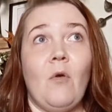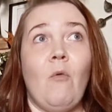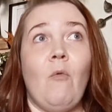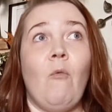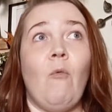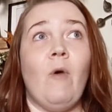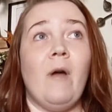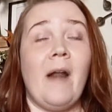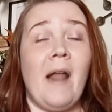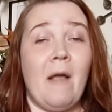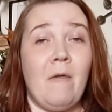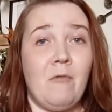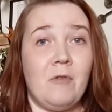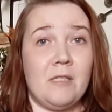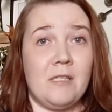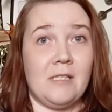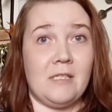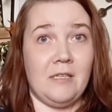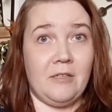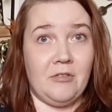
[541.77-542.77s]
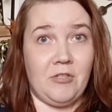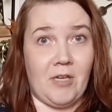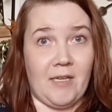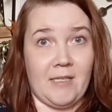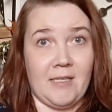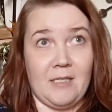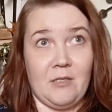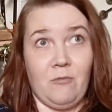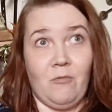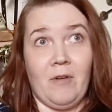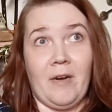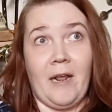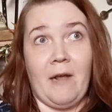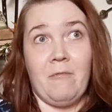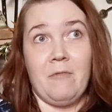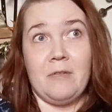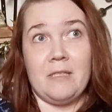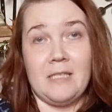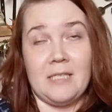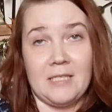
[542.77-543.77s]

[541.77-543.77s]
What I would suggest, what I would